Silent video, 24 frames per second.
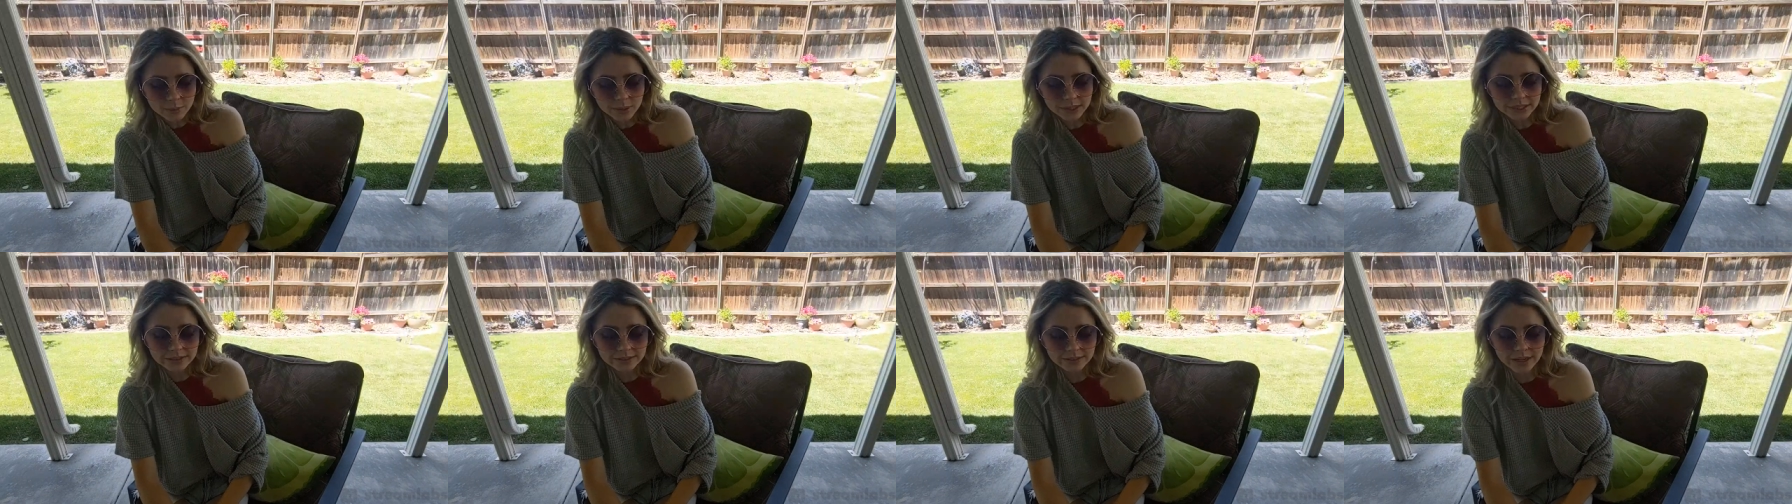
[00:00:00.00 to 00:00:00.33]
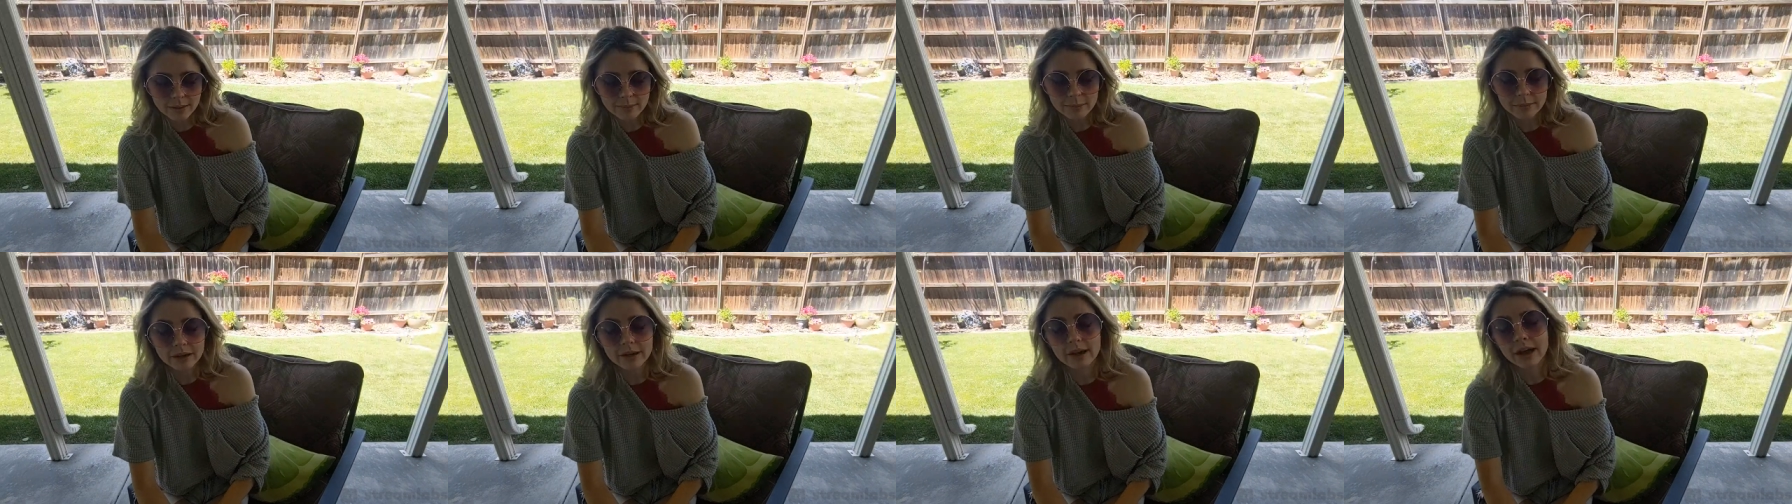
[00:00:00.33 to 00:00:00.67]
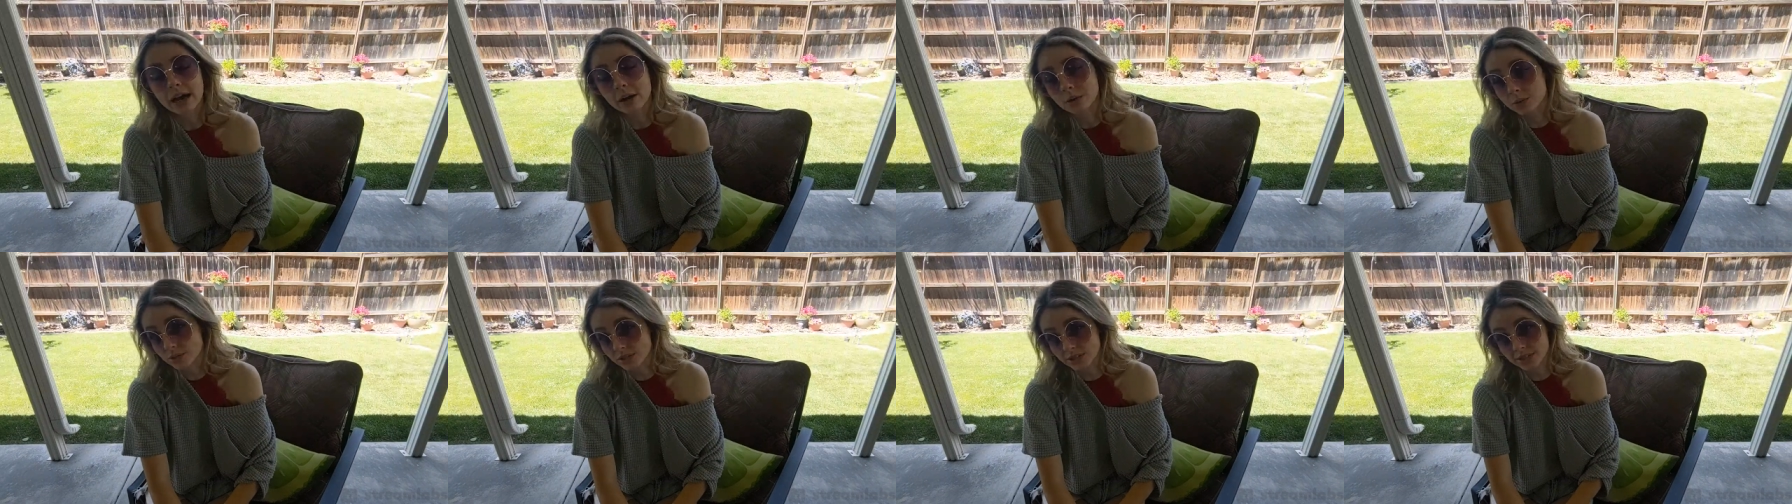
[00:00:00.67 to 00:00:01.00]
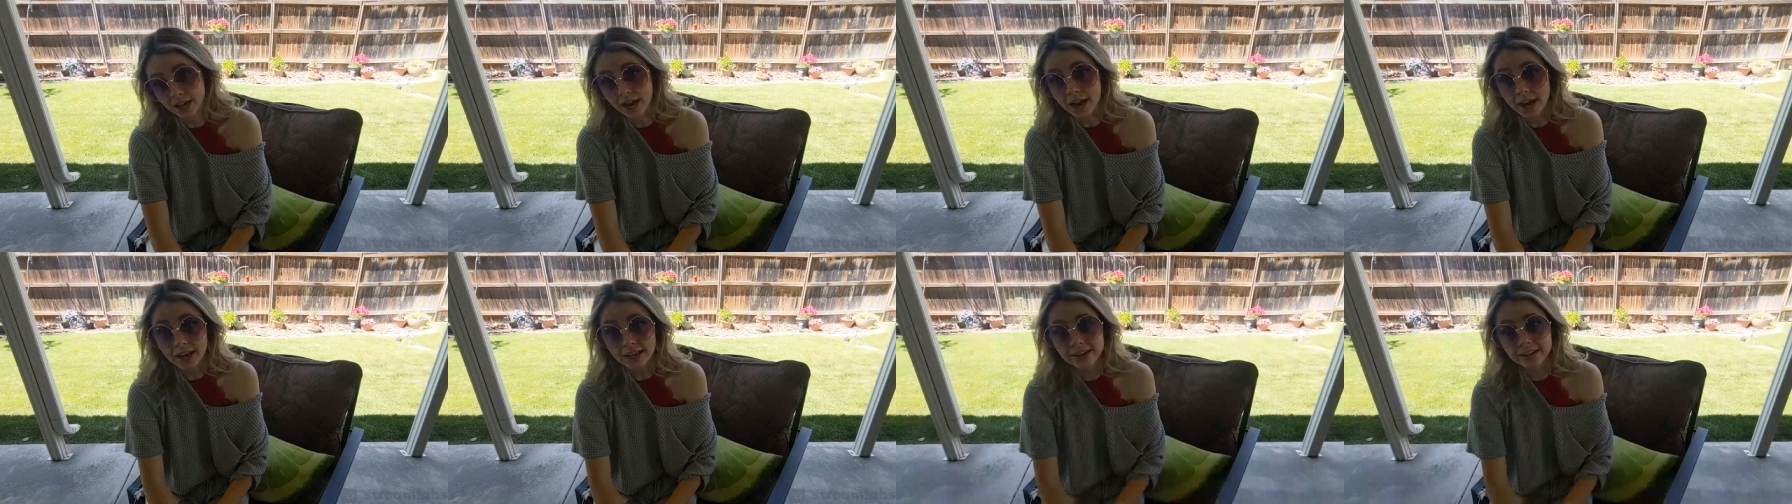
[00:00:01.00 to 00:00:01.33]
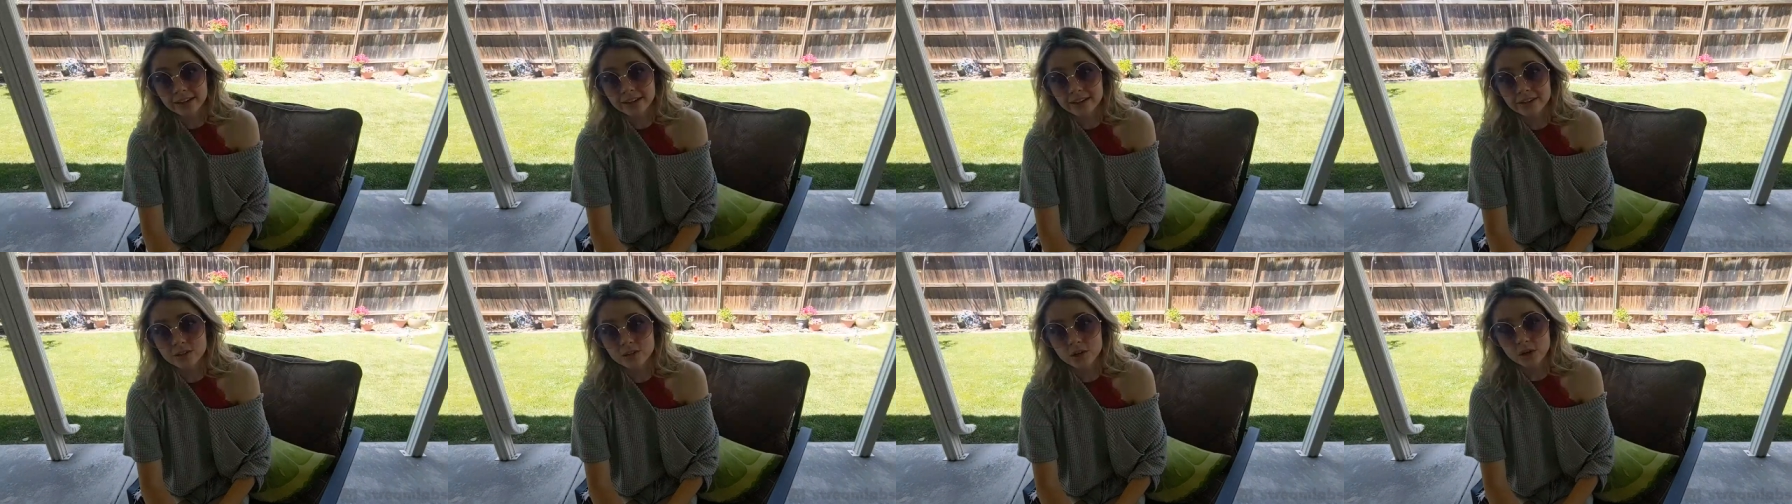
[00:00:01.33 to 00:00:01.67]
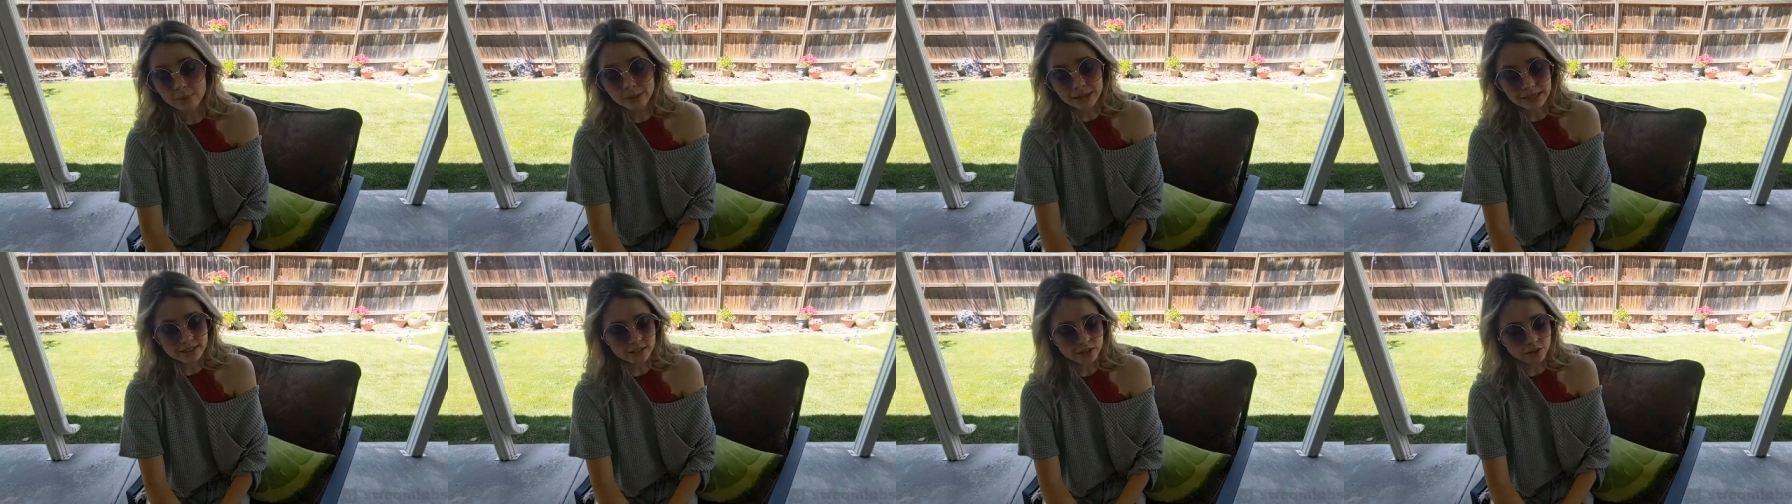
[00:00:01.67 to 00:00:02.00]
but I'm outside,
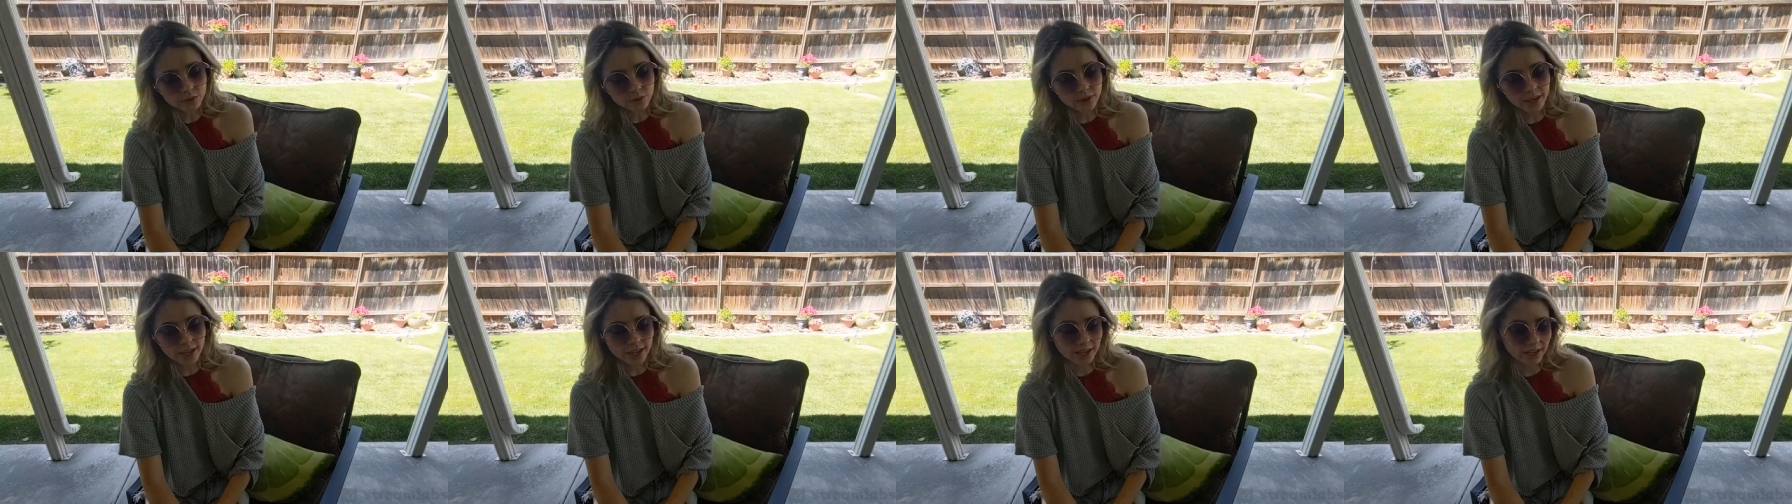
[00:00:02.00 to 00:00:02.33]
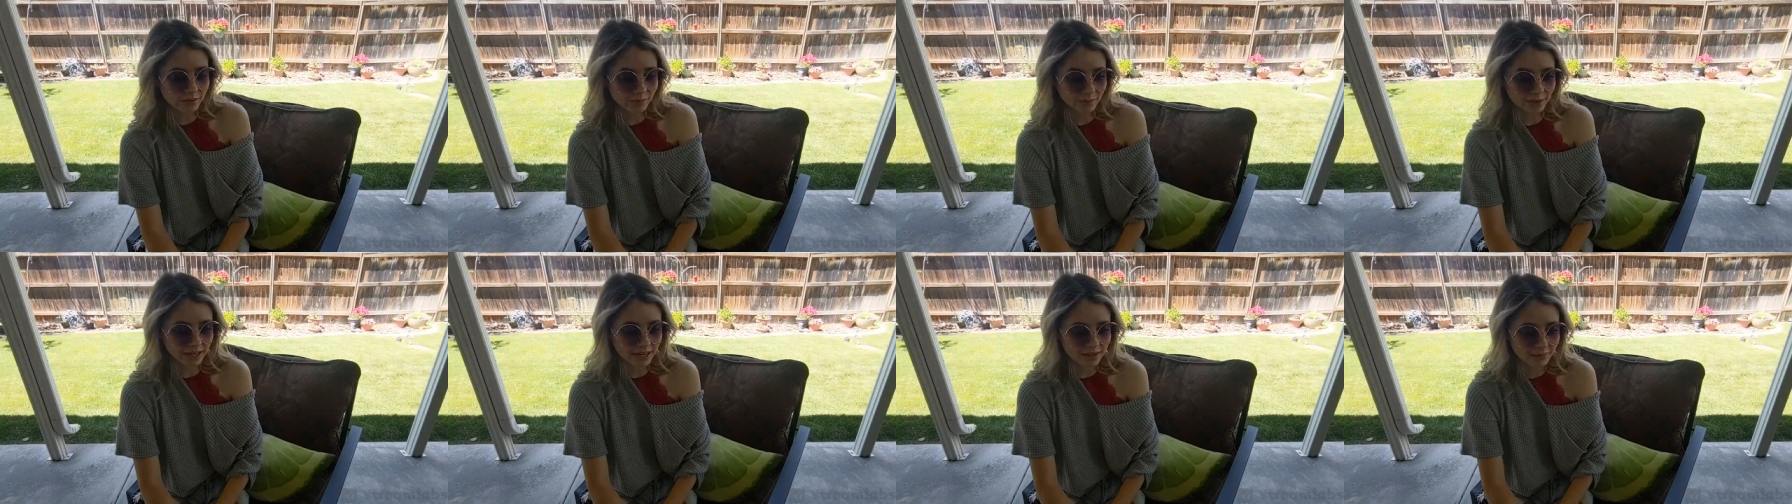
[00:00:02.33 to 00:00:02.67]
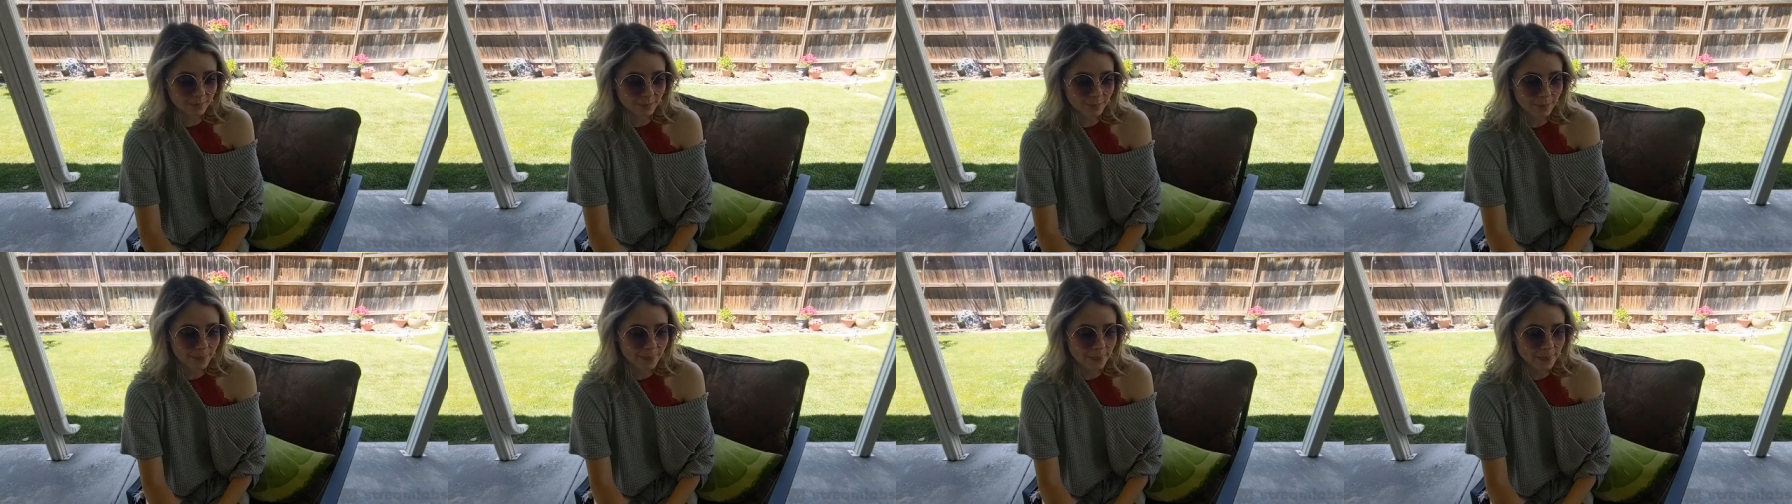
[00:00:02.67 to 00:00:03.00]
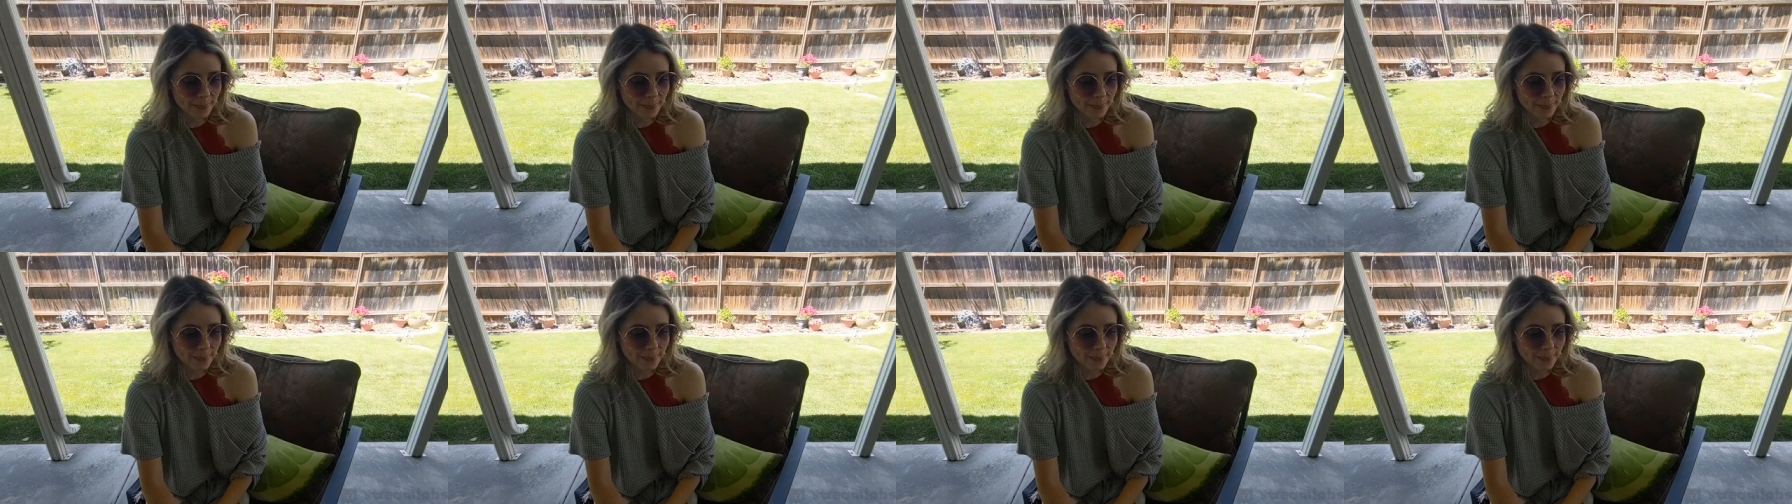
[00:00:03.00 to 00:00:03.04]
so it makes it okay, right?